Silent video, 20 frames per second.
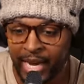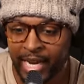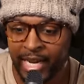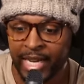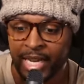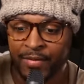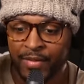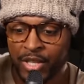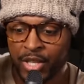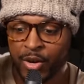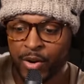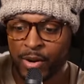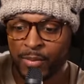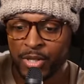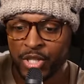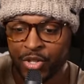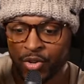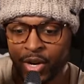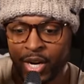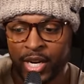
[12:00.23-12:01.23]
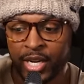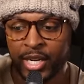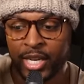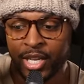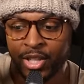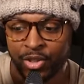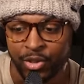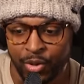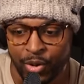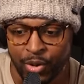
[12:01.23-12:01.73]
even though I'm struggling
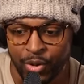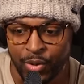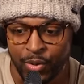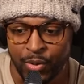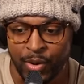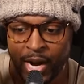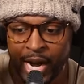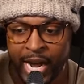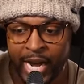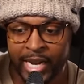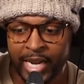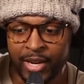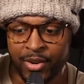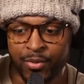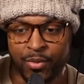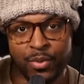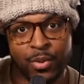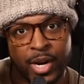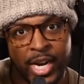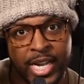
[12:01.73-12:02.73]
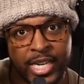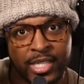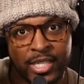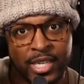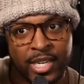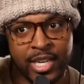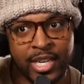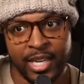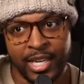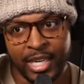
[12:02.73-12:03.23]
through, I can rest,
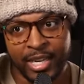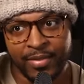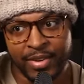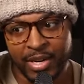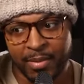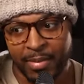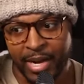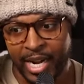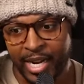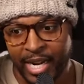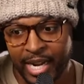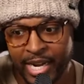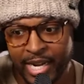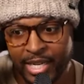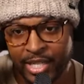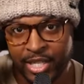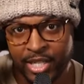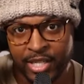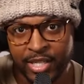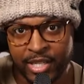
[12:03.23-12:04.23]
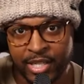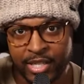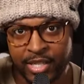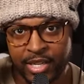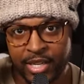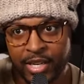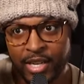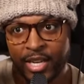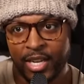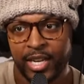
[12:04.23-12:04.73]
even in my conscience,
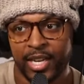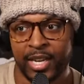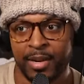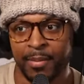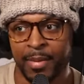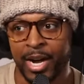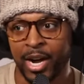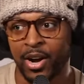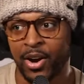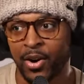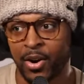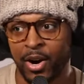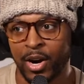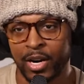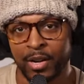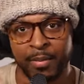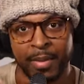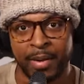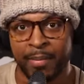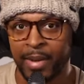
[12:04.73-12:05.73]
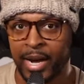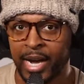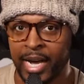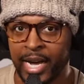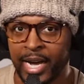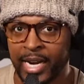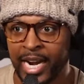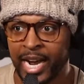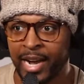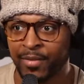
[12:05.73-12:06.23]
in my heart, in my
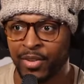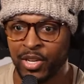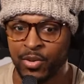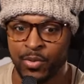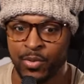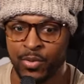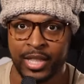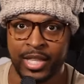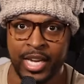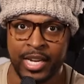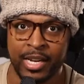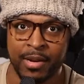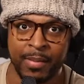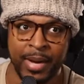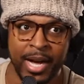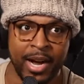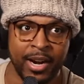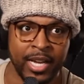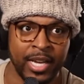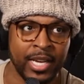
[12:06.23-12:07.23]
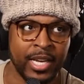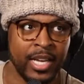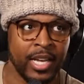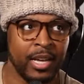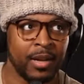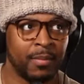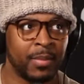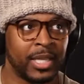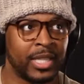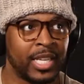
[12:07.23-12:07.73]
mind, however you want to think about it.
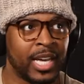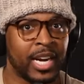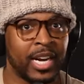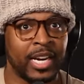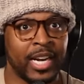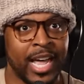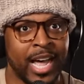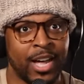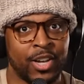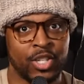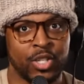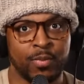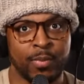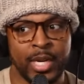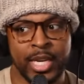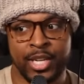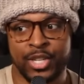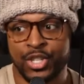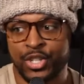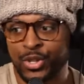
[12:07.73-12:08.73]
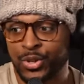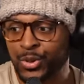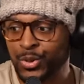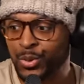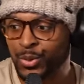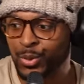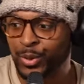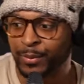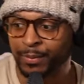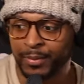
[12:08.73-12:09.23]
But that allows me
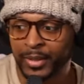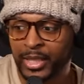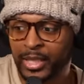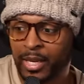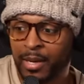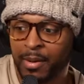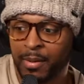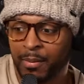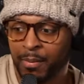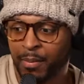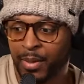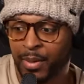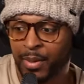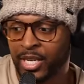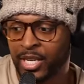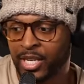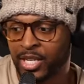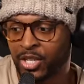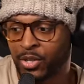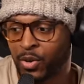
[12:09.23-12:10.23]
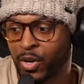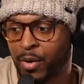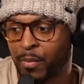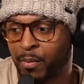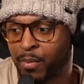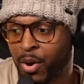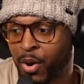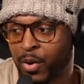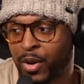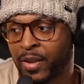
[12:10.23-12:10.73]
to be the sort of
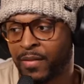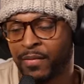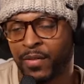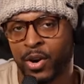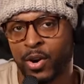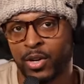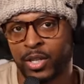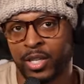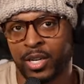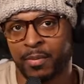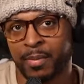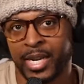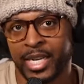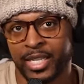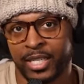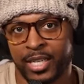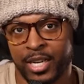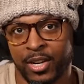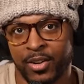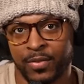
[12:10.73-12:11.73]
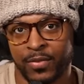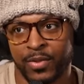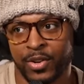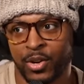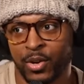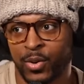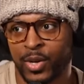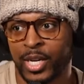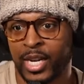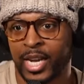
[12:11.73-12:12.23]
broken version of myself,
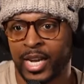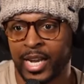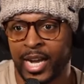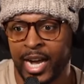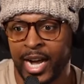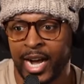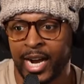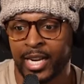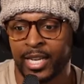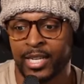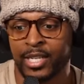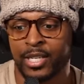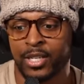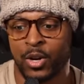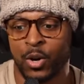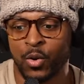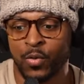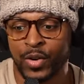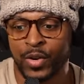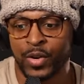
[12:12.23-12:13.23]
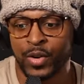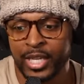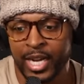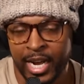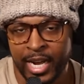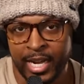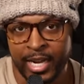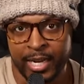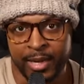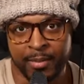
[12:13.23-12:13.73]
knowing that God is over
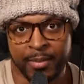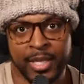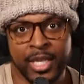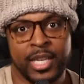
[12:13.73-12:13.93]
time